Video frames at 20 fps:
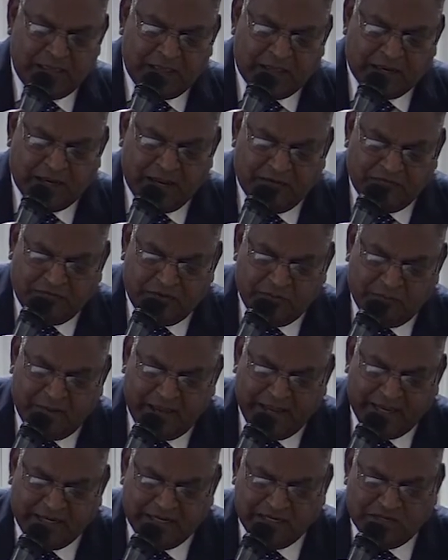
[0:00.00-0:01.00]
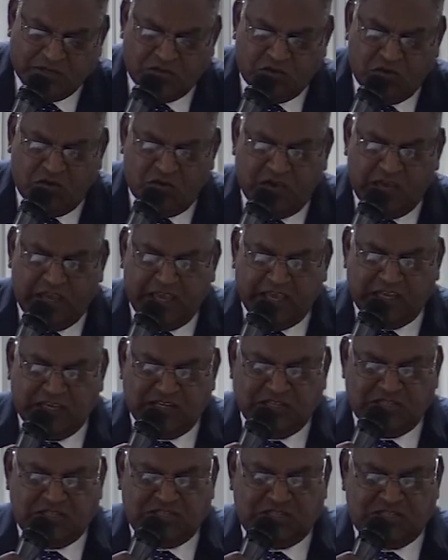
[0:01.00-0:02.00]
Never mind your
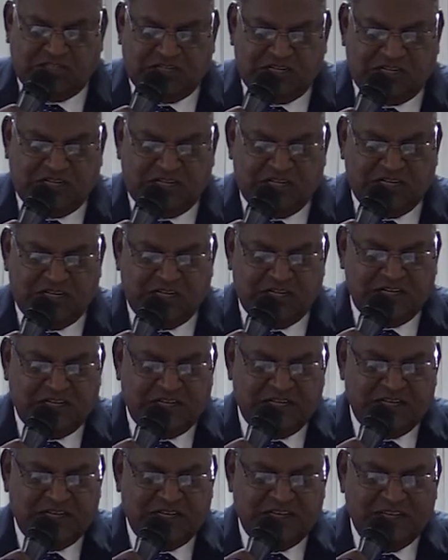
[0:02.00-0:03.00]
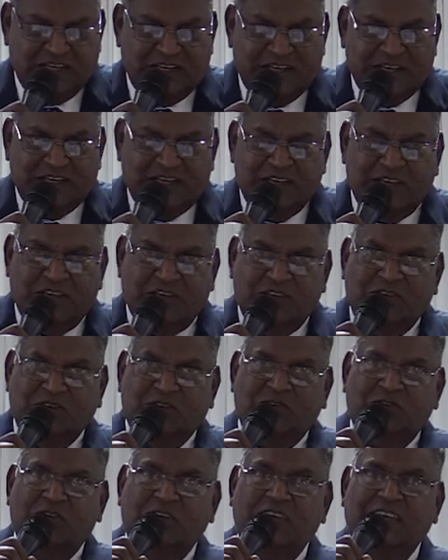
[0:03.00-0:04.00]
age,
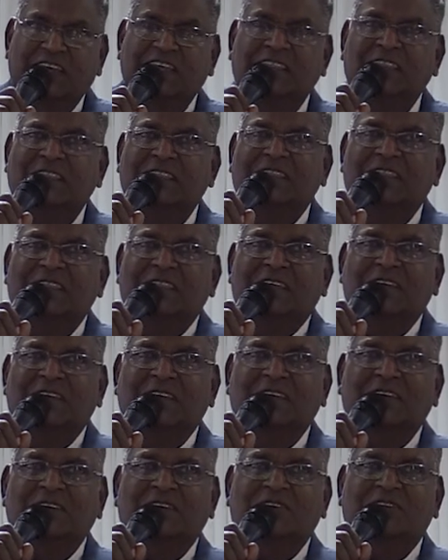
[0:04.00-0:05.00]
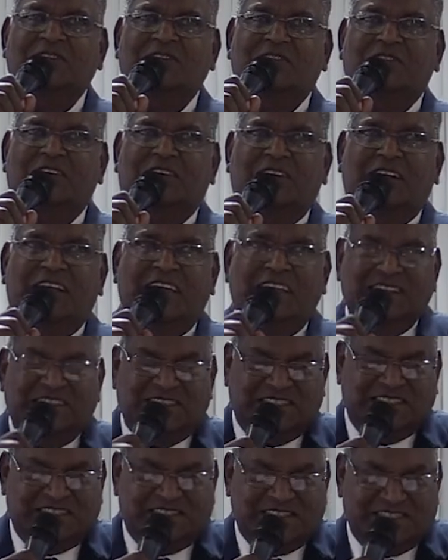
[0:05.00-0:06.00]
you're in the
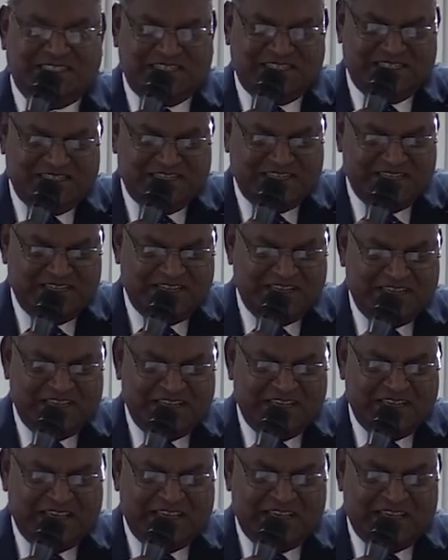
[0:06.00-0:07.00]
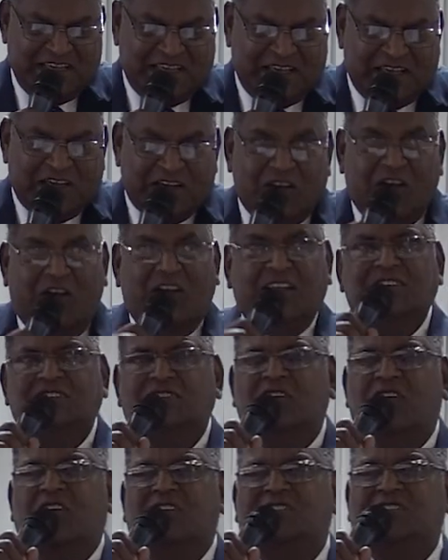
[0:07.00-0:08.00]
race. God
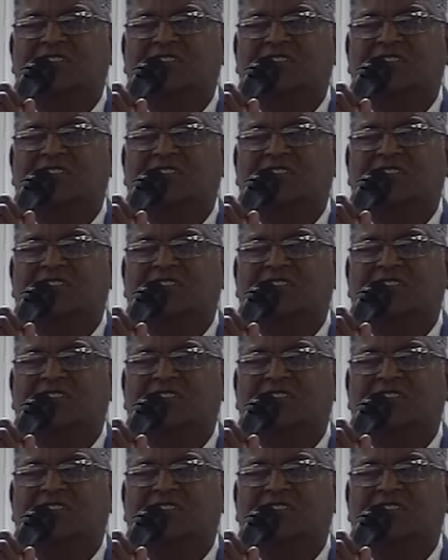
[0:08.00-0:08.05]
is not